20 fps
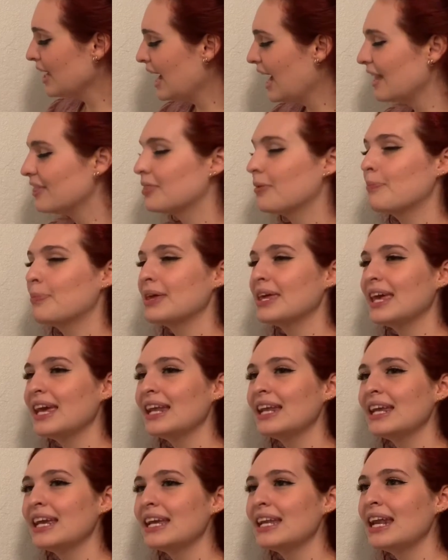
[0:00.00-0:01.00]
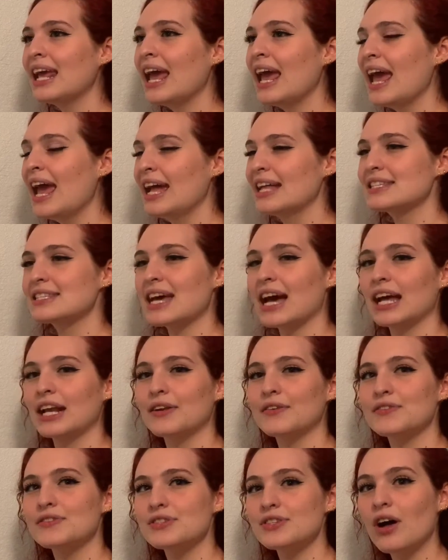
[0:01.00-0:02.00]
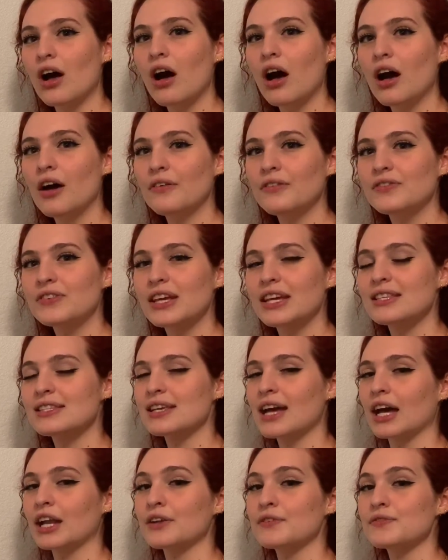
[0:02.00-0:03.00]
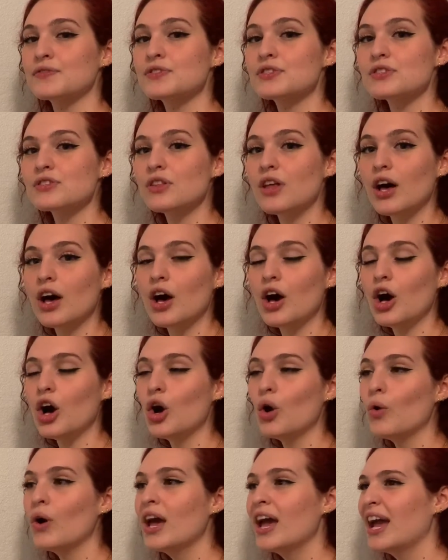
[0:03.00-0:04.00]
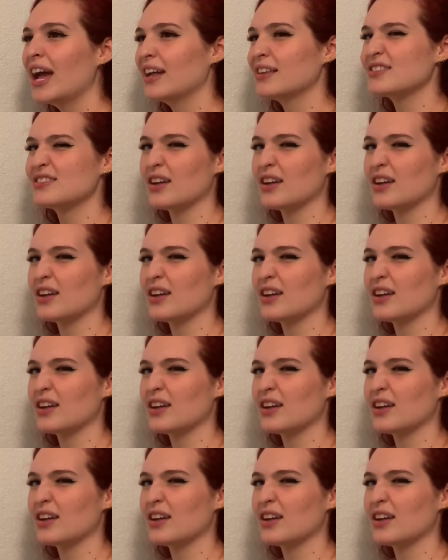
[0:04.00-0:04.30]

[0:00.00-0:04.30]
At the beginning, it's kind of soft, it's kind of slow, it's